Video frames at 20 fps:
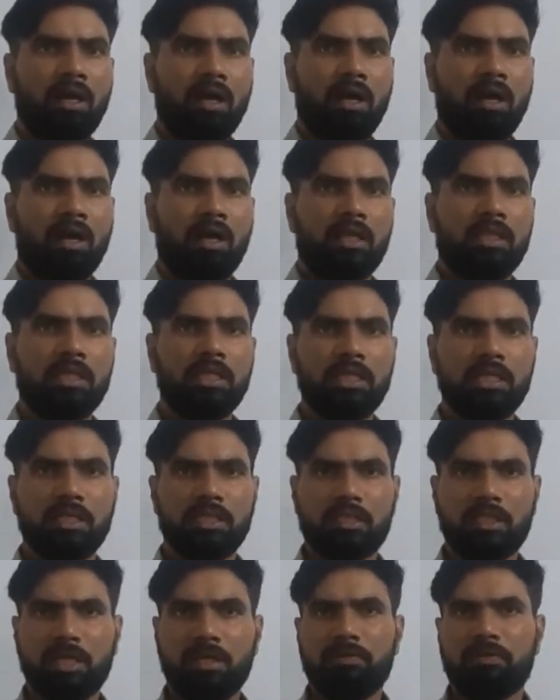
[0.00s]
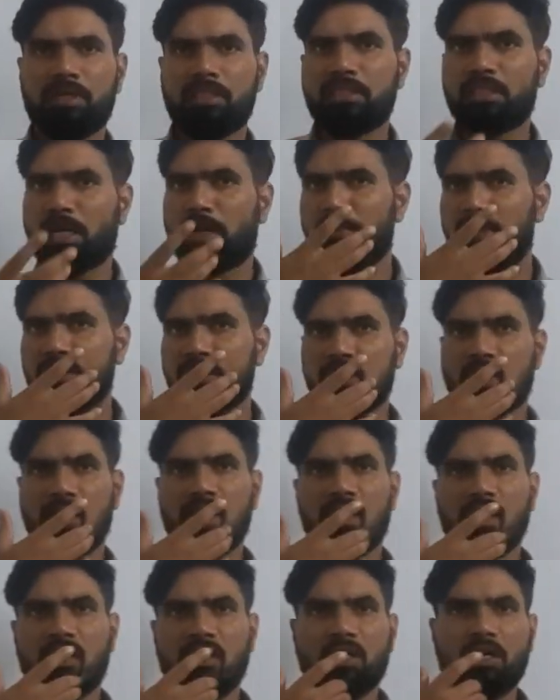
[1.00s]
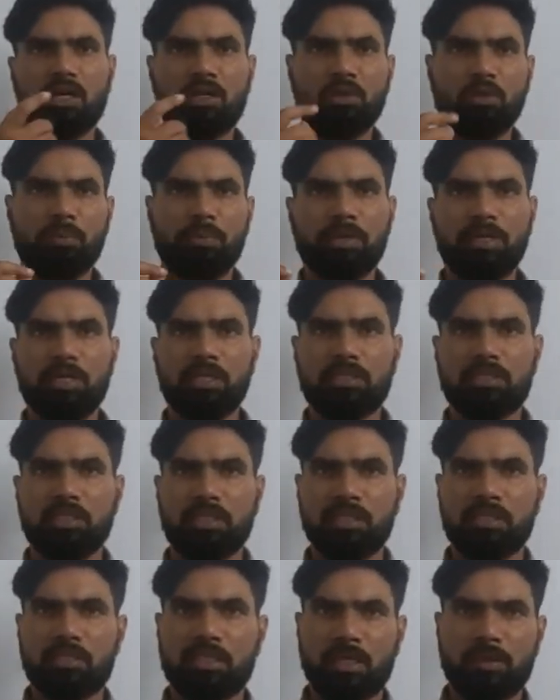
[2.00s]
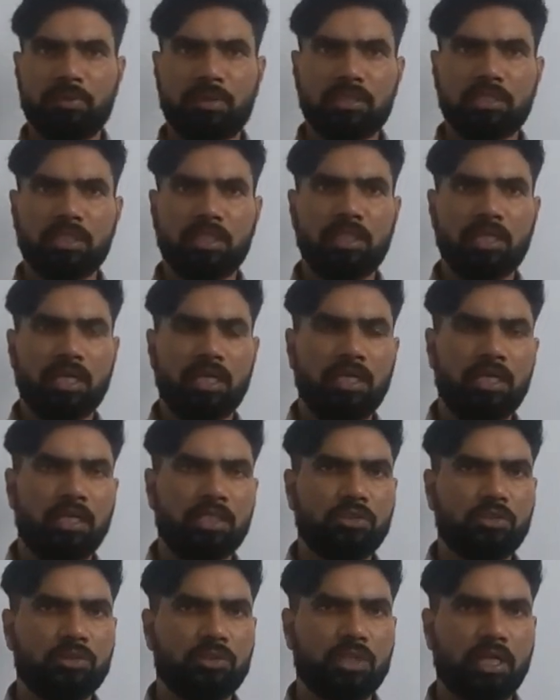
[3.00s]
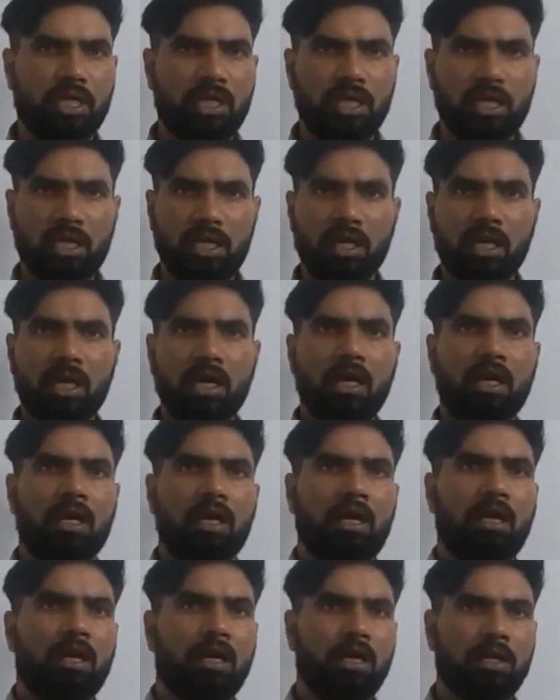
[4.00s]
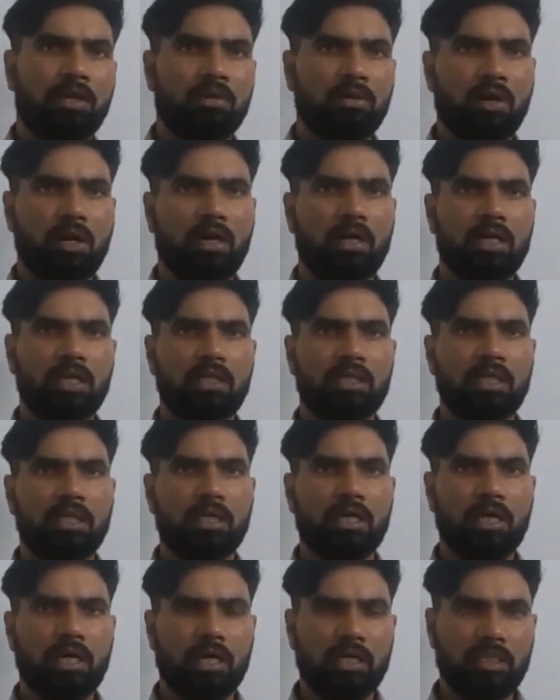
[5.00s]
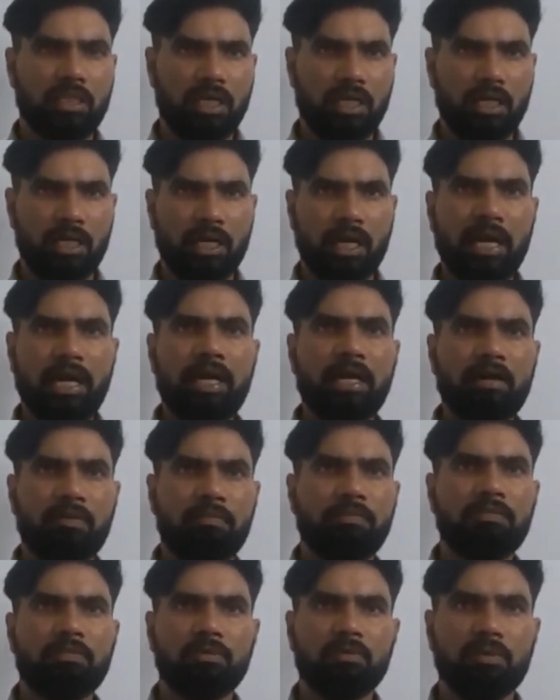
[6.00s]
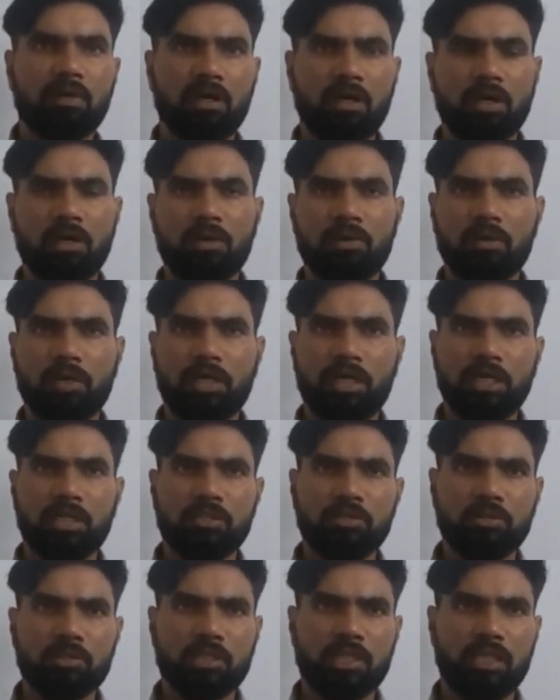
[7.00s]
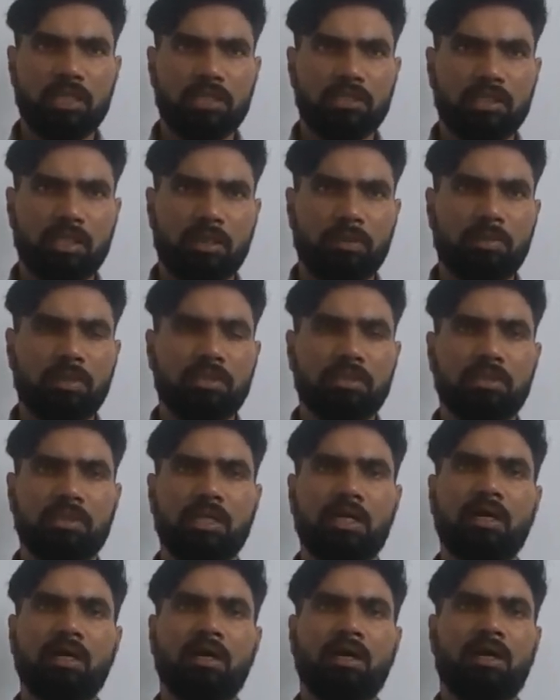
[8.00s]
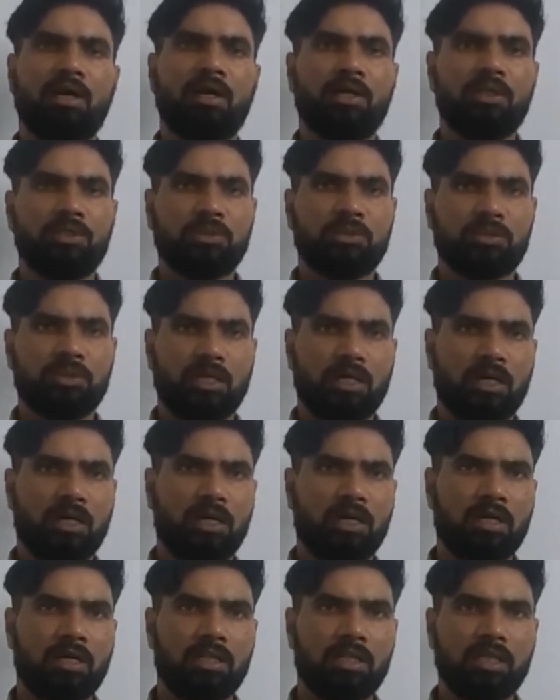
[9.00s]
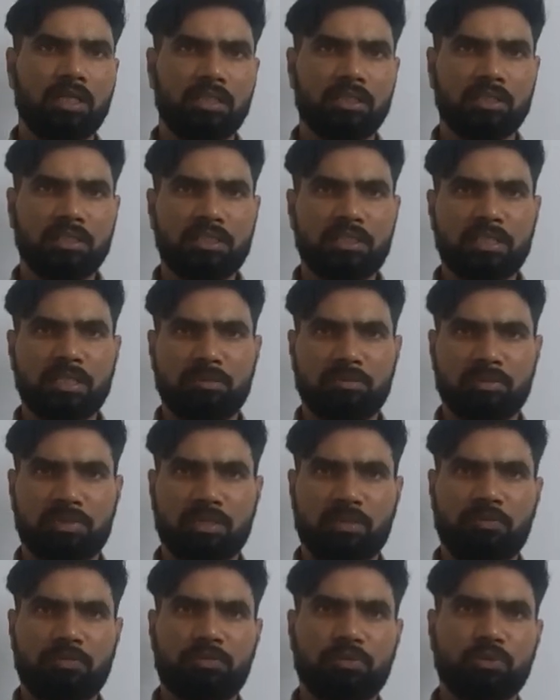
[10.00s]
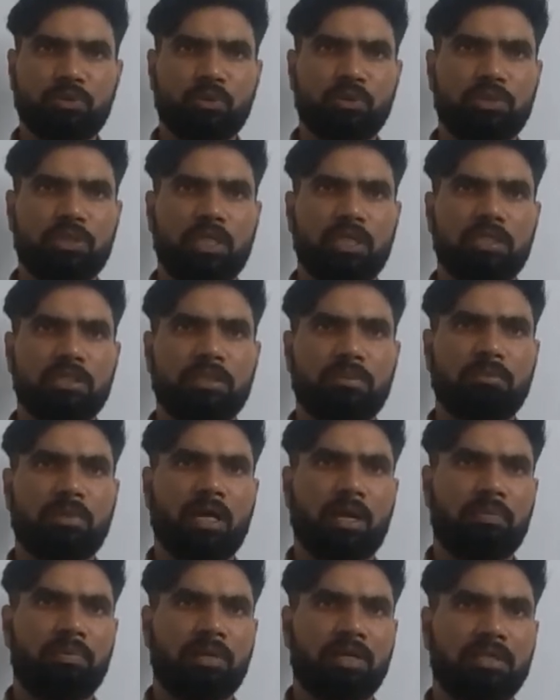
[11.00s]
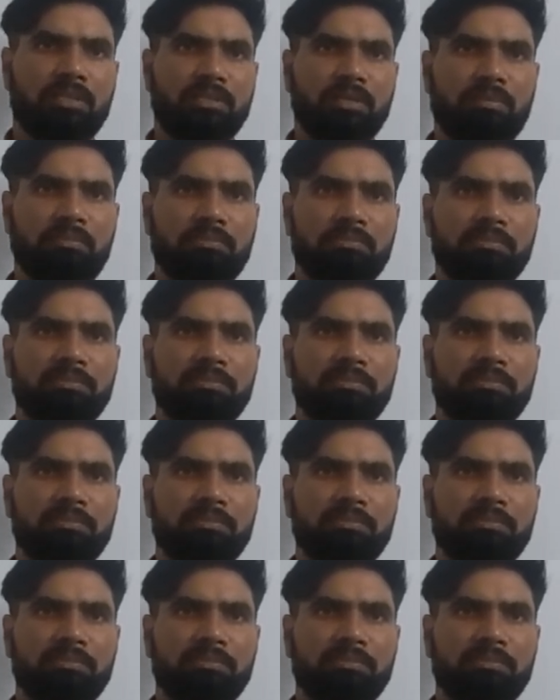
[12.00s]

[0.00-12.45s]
the three words are mentioned in your UPSC syllabus in the Indian society. At the end of Indian society syllabus, the systems of socialism, capitalism,